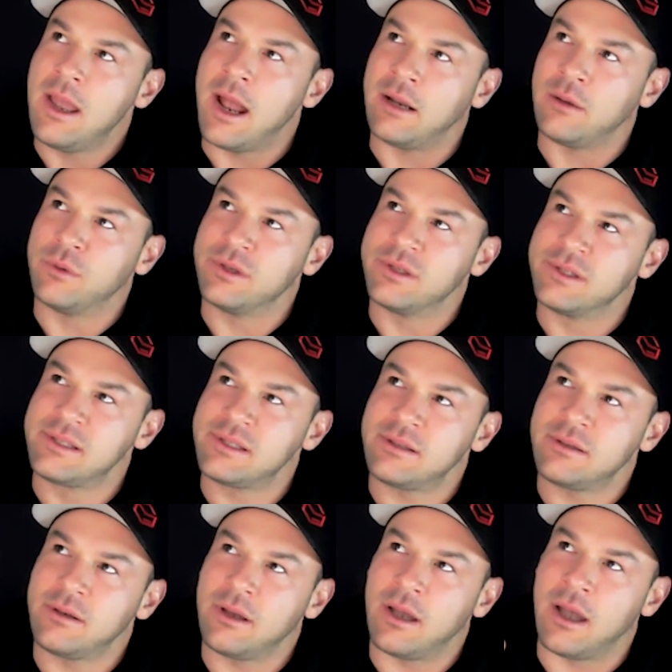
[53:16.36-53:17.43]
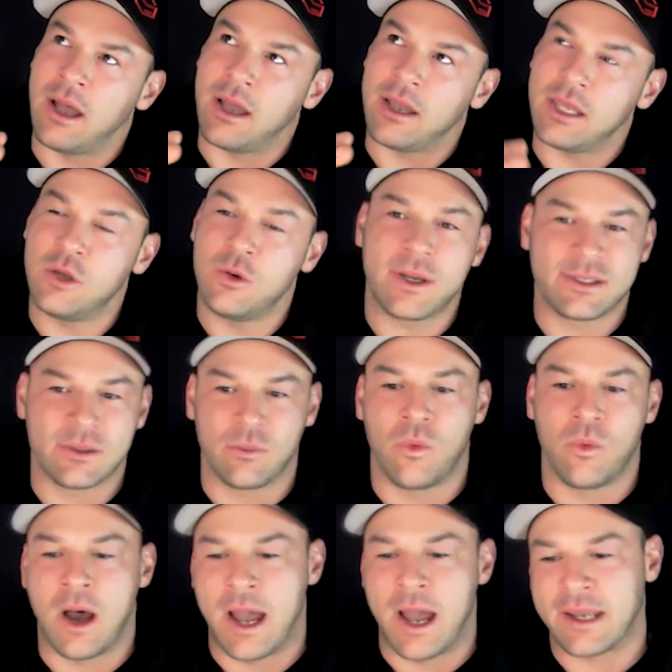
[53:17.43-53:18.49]
And it was, he who has a
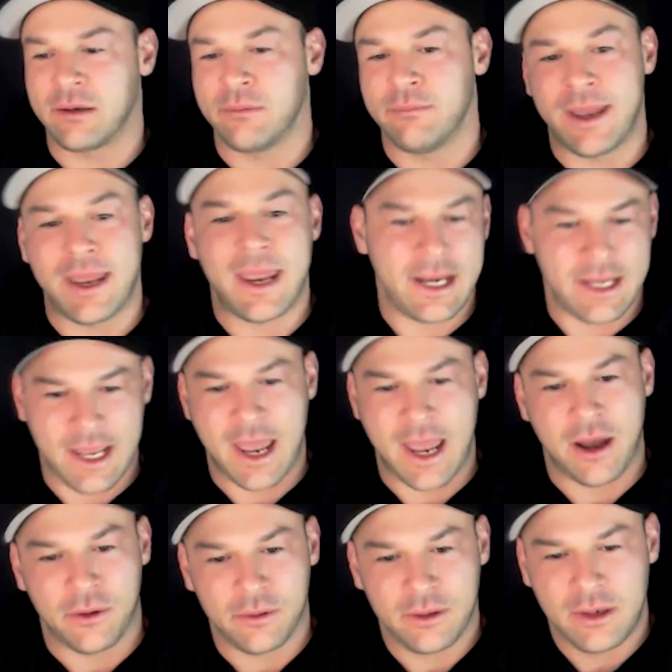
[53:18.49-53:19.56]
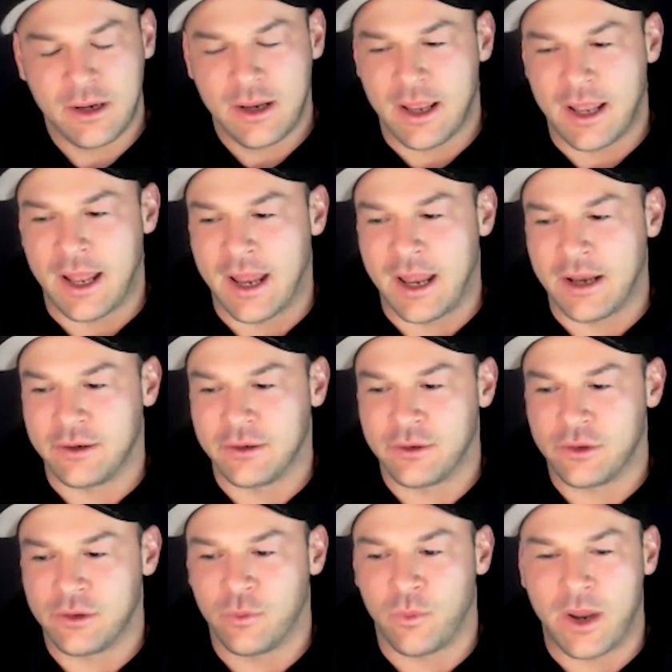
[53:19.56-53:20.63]
why can bear any how.
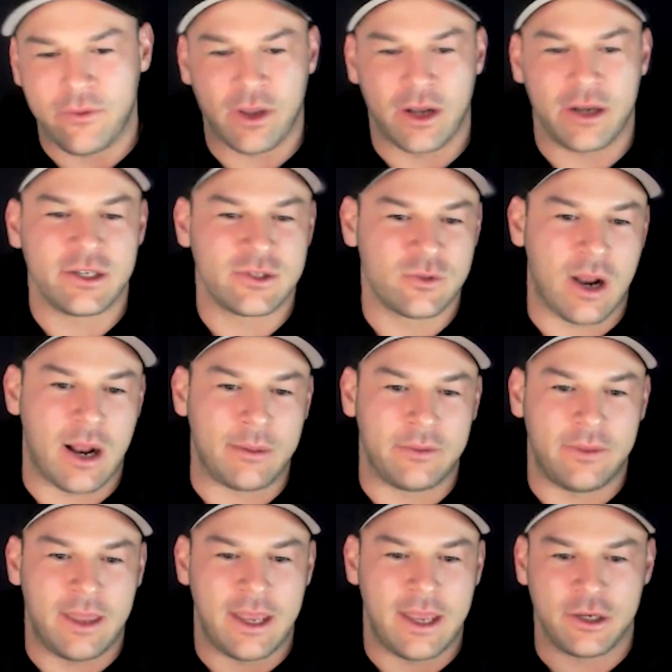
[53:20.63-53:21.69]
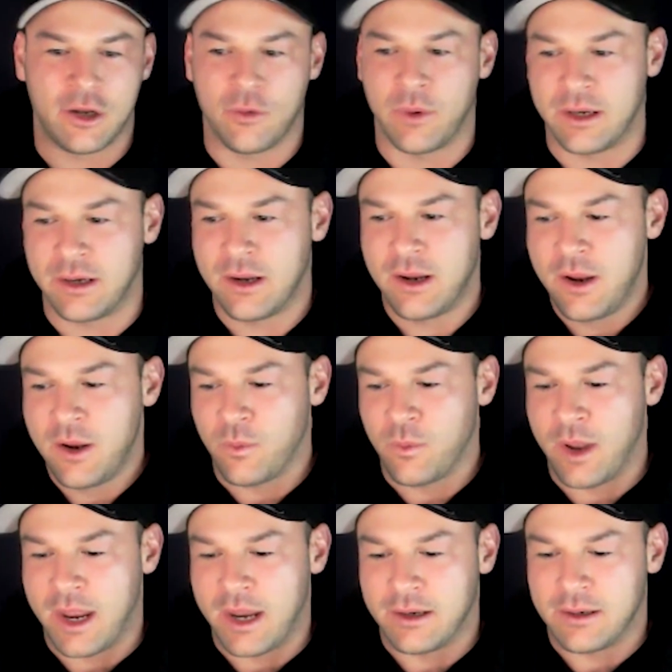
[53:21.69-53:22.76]
And the way you described it there,
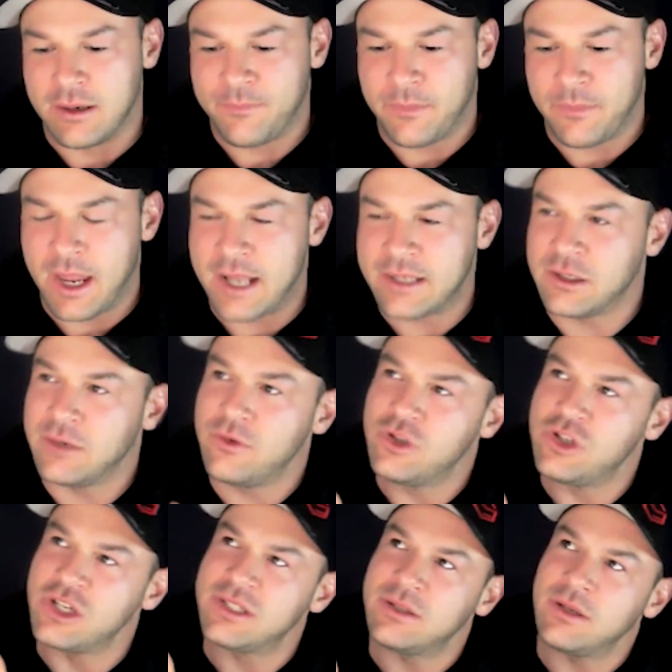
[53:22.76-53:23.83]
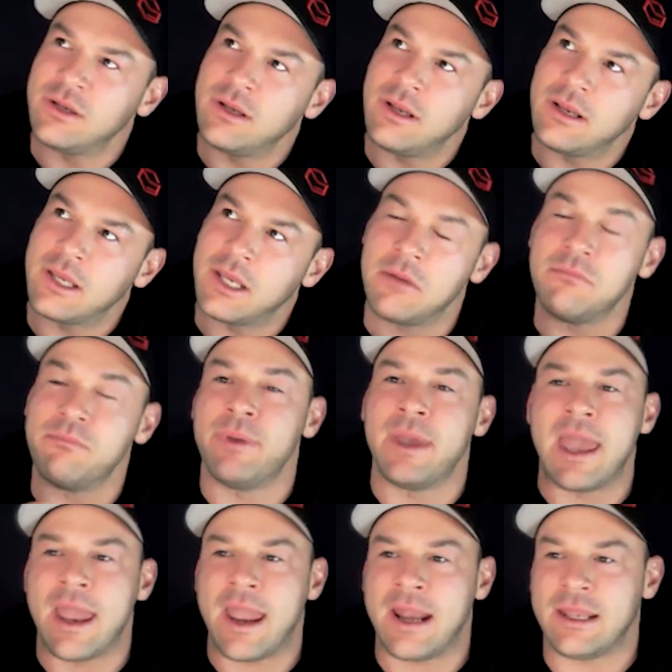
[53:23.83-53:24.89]
when it's not even just can
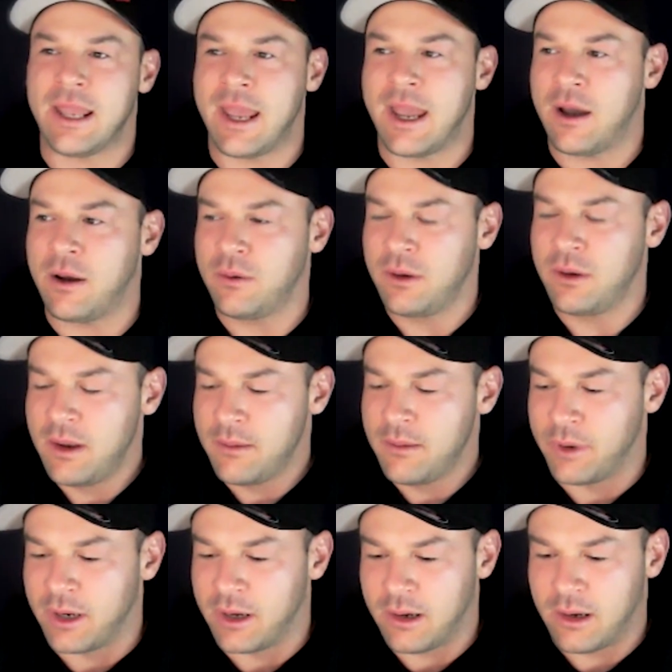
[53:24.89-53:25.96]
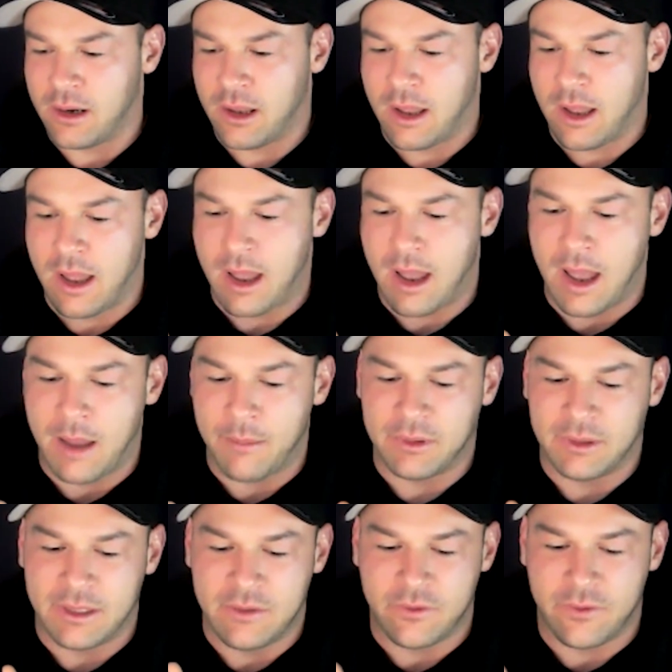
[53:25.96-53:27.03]
bear anyhow, but I
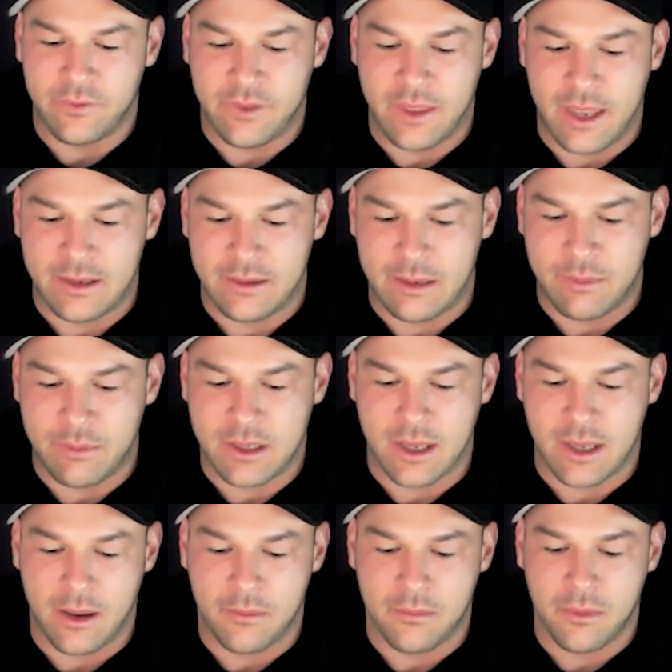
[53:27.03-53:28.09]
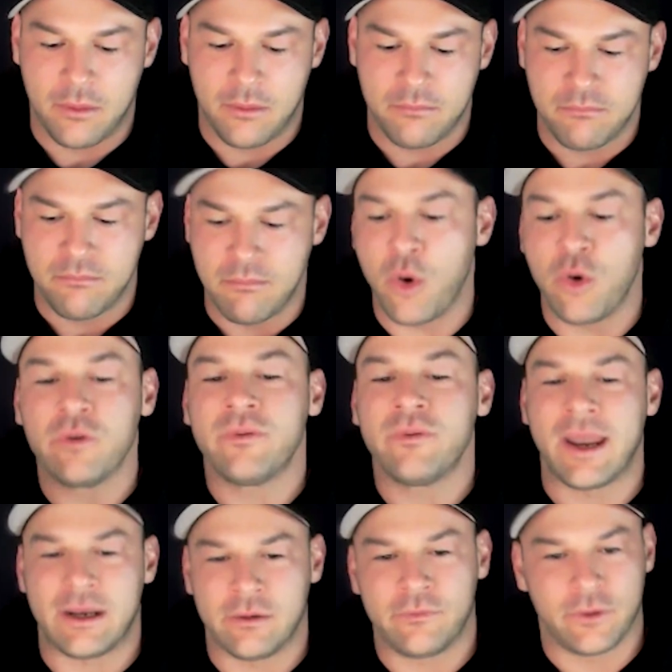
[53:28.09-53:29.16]
believe that then they become
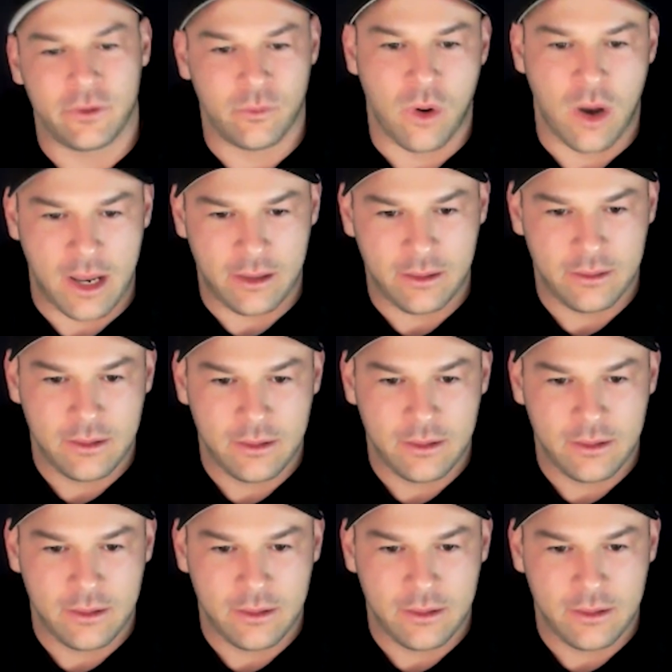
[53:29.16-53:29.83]
motivated for the why.